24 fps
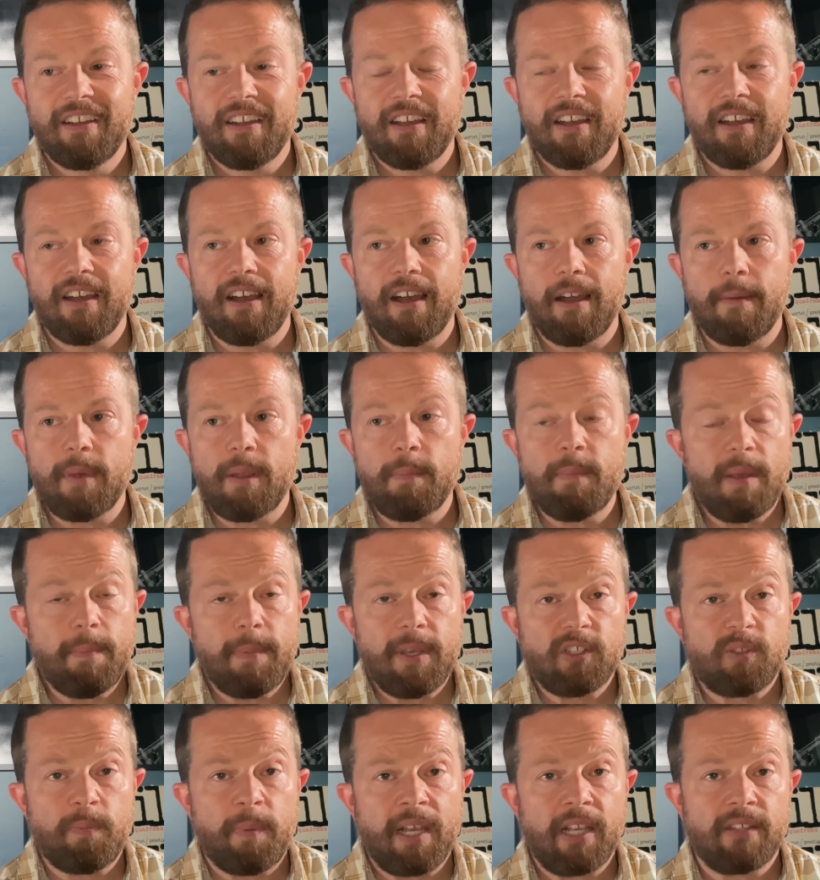Um, and
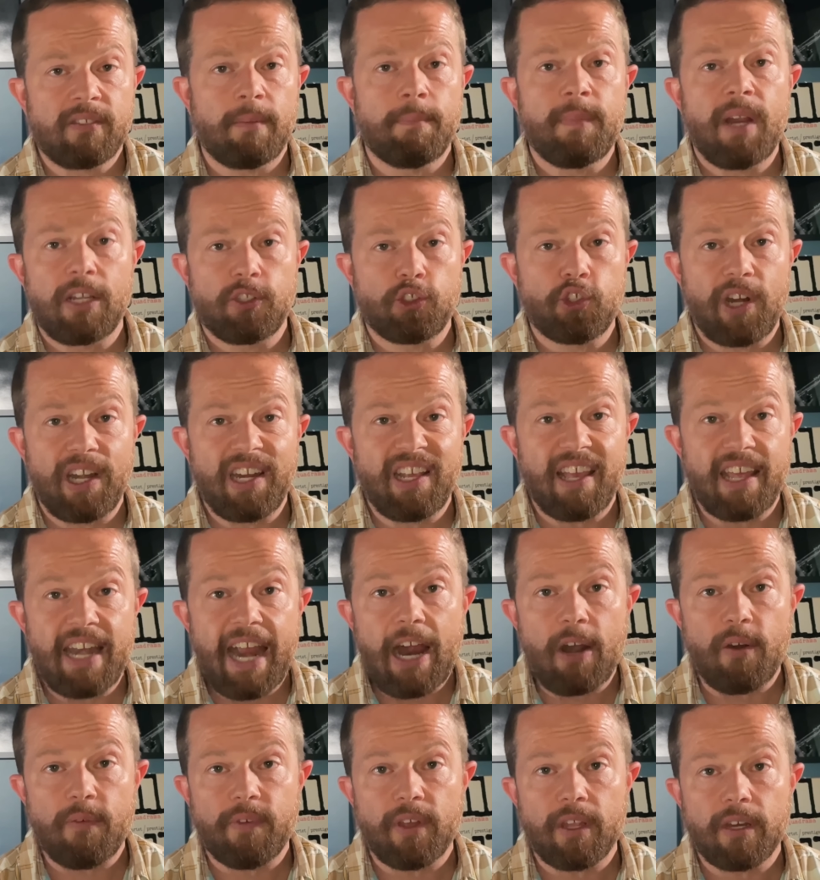maybe it's because I'm not trying to get
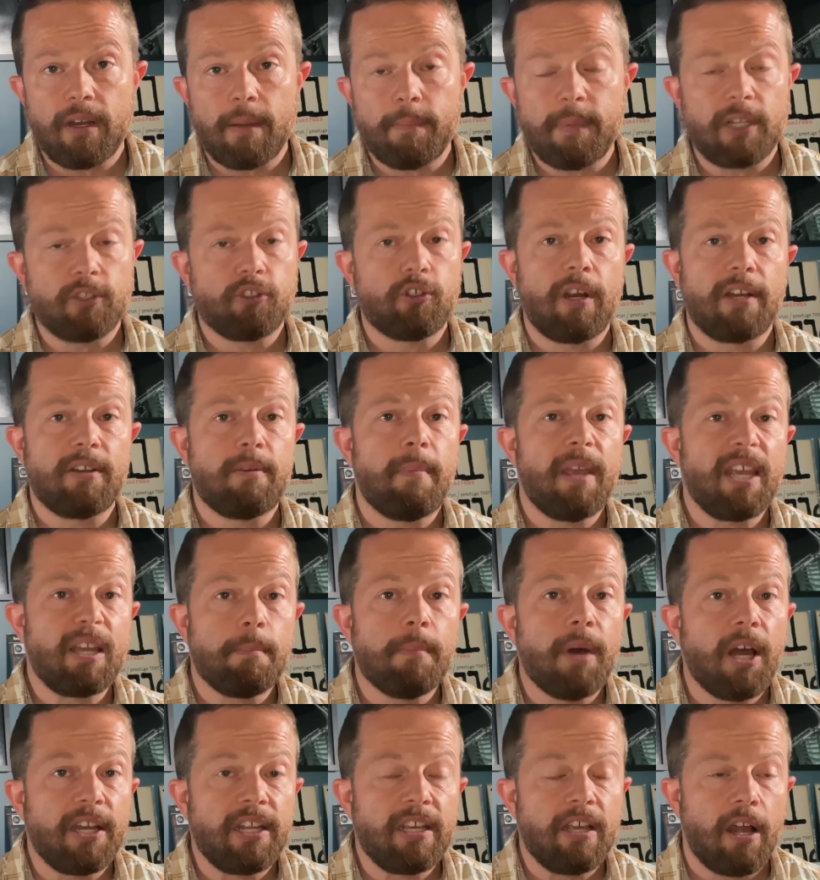out of it. I'm not trying to make
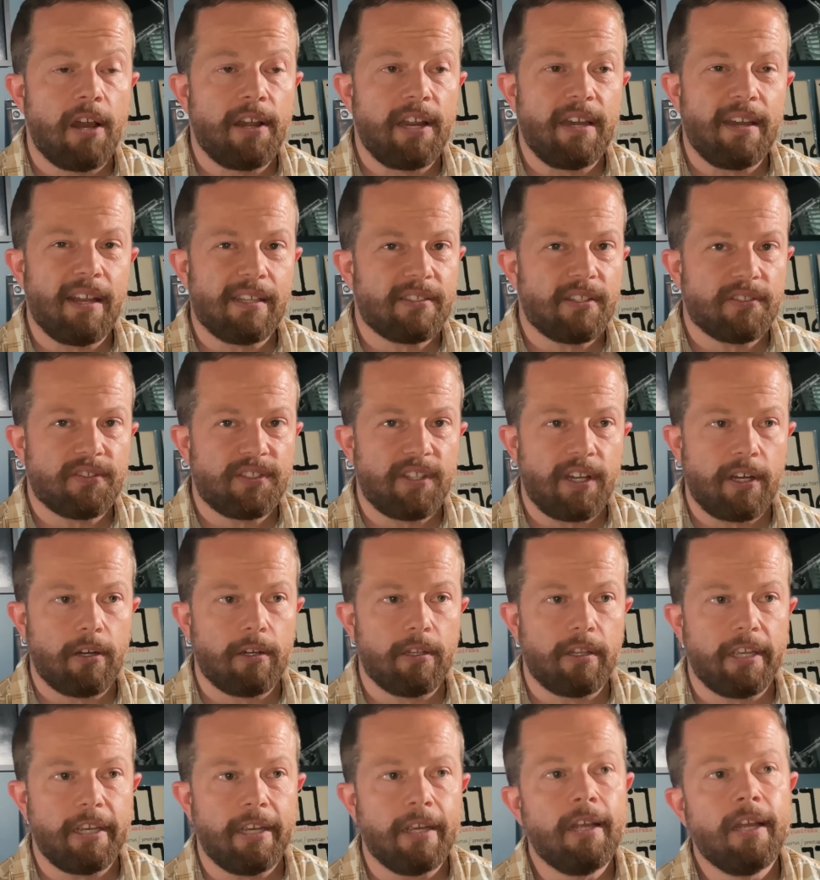money on it
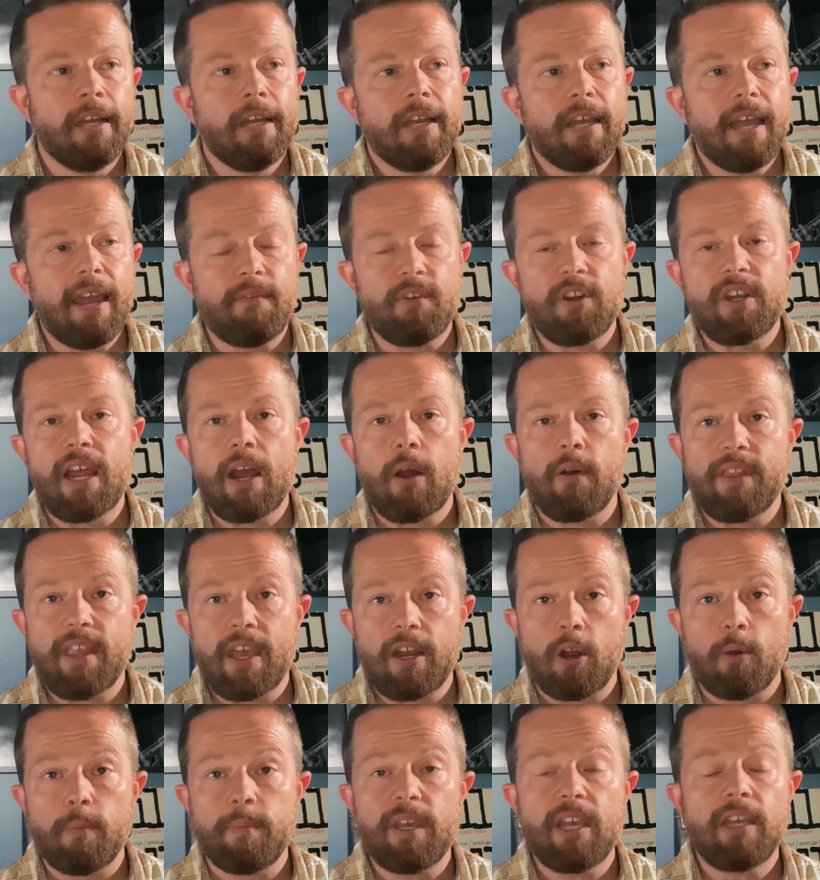necessarily. Every now and
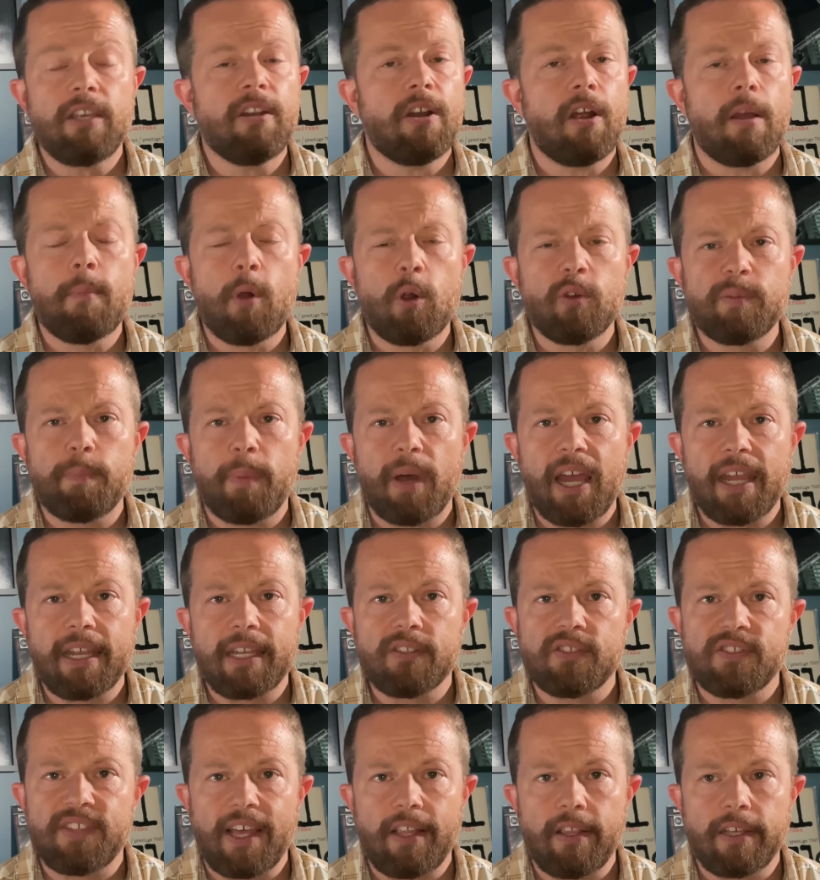then I'll be, you know, I'm always buying
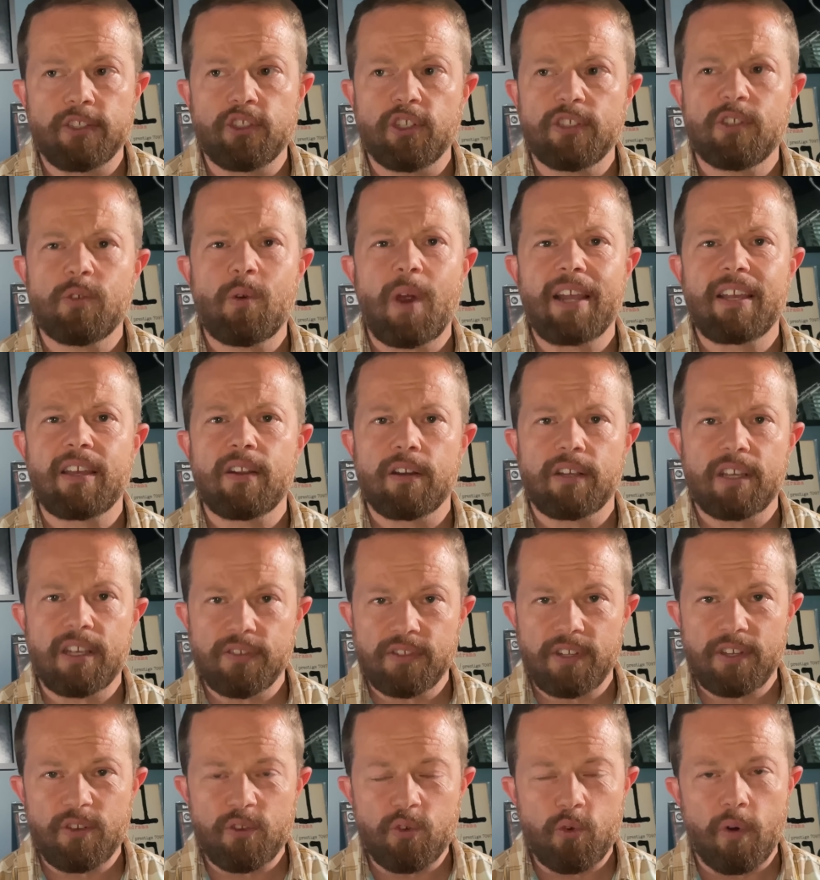and selling just so I can
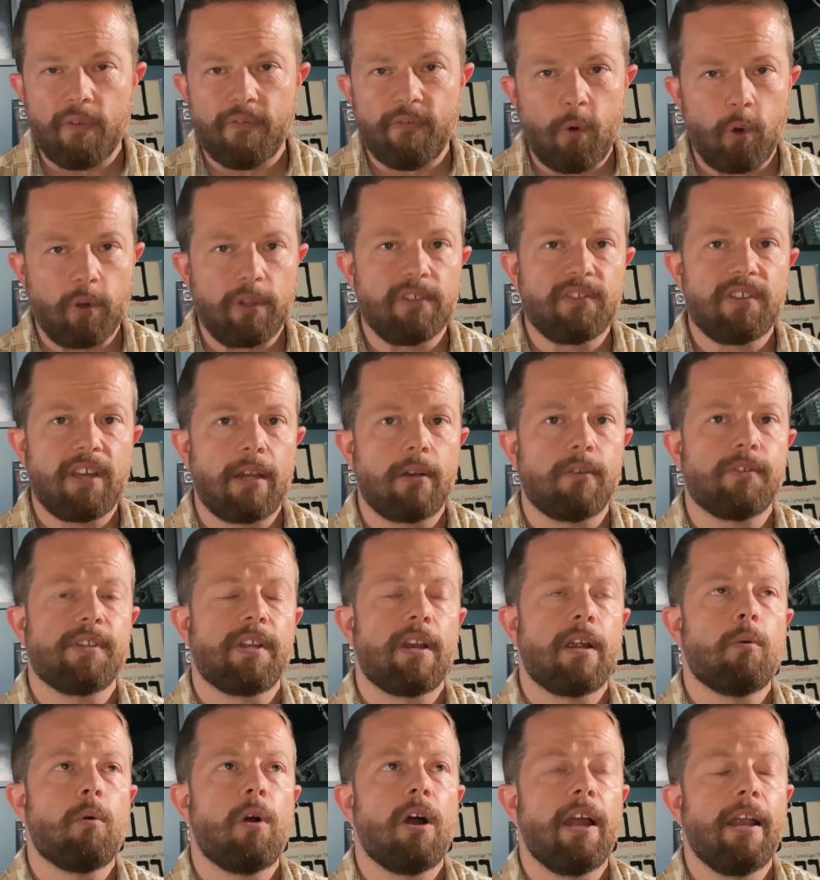continue to afford the titles
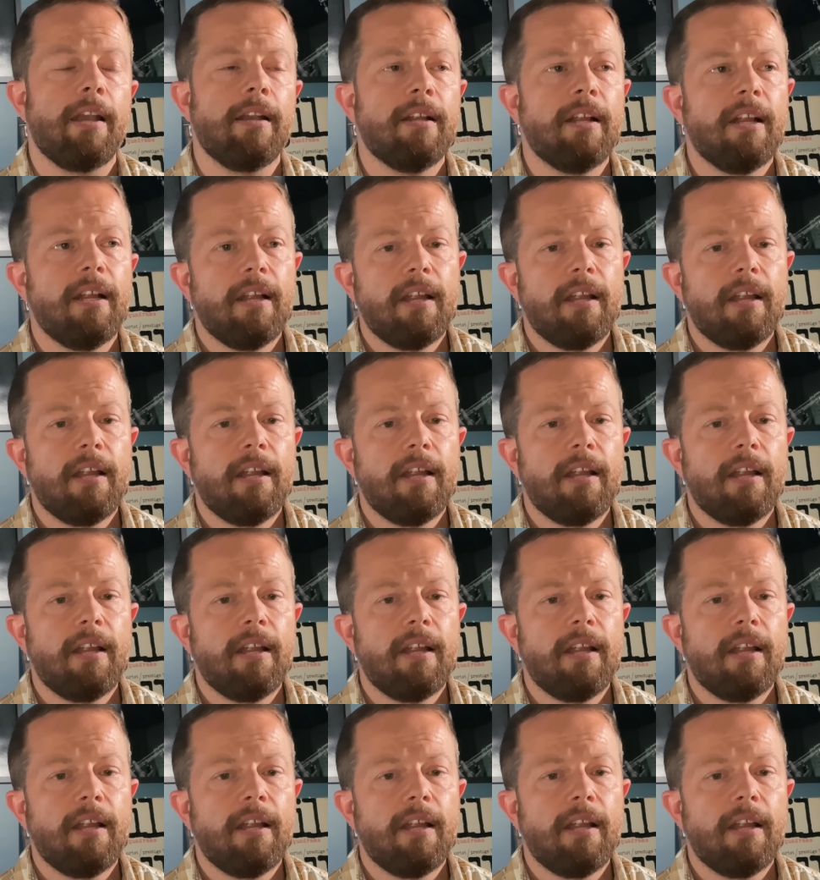that I want.